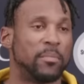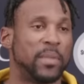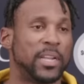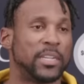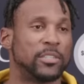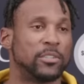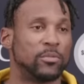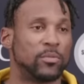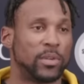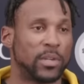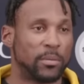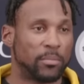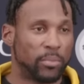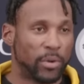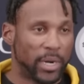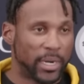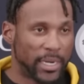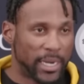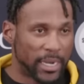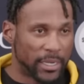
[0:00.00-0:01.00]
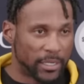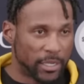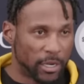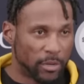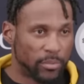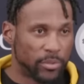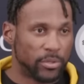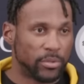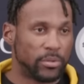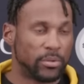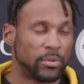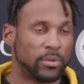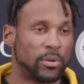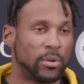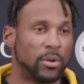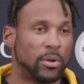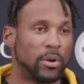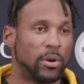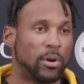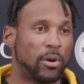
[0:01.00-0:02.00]
It makes you want to bring that W
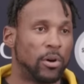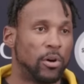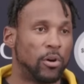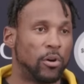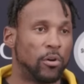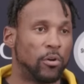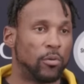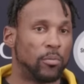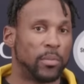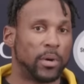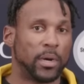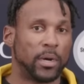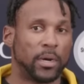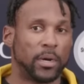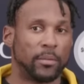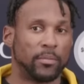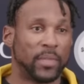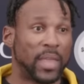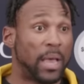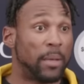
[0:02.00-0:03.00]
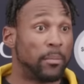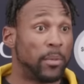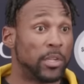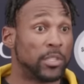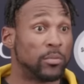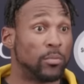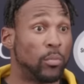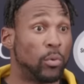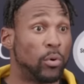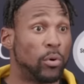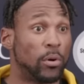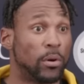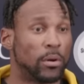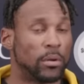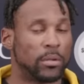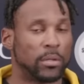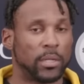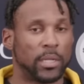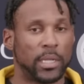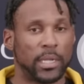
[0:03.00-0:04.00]
home uh, that much
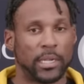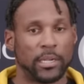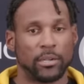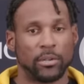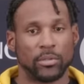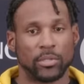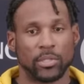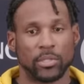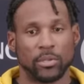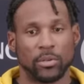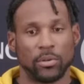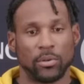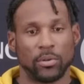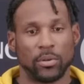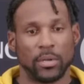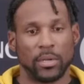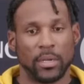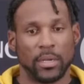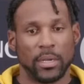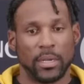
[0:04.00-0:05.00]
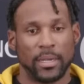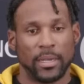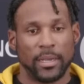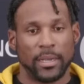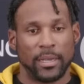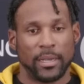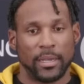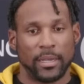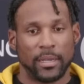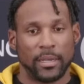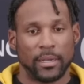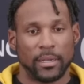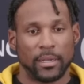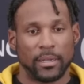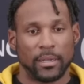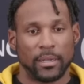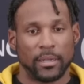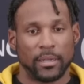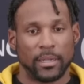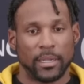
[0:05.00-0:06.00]
more, and, you know, so
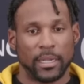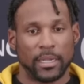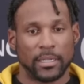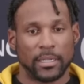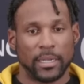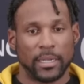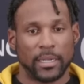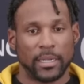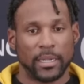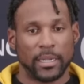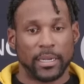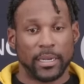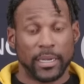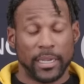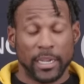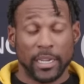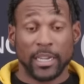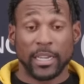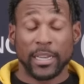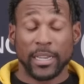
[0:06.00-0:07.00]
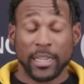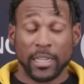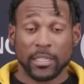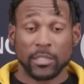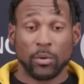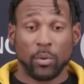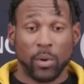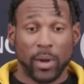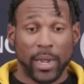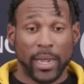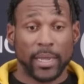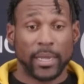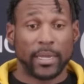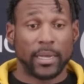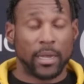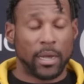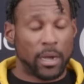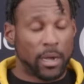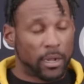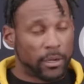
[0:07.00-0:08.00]
It, it, it, it is quite
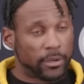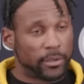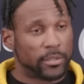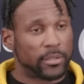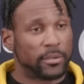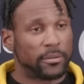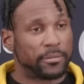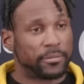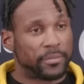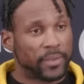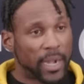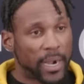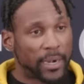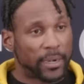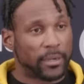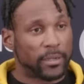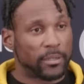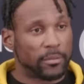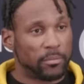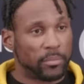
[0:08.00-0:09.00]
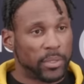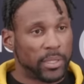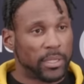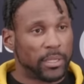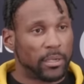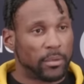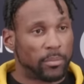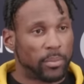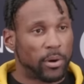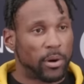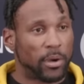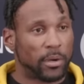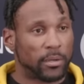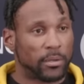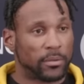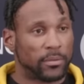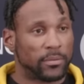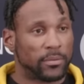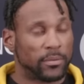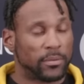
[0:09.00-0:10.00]
an honor to finally be a
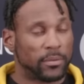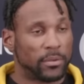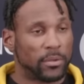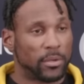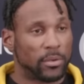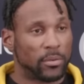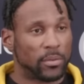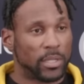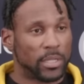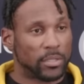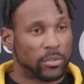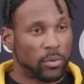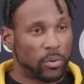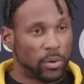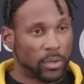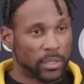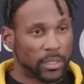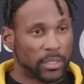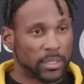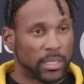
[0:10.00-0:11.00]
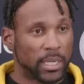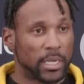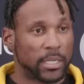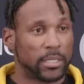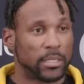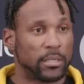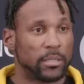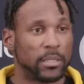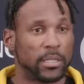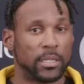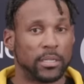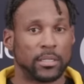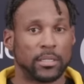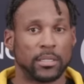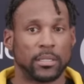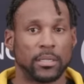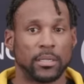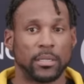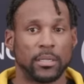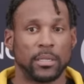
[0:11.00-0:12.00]
part of, you know, this organization,
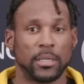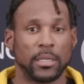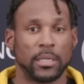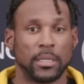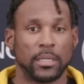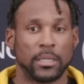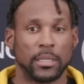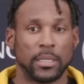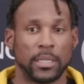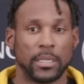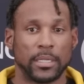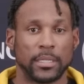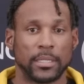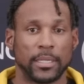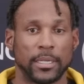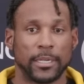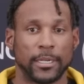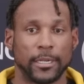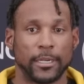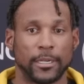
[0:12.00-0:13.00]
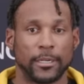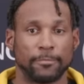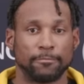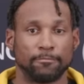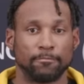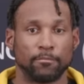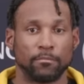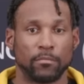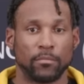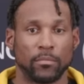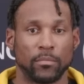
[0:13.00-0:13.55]
this this uh,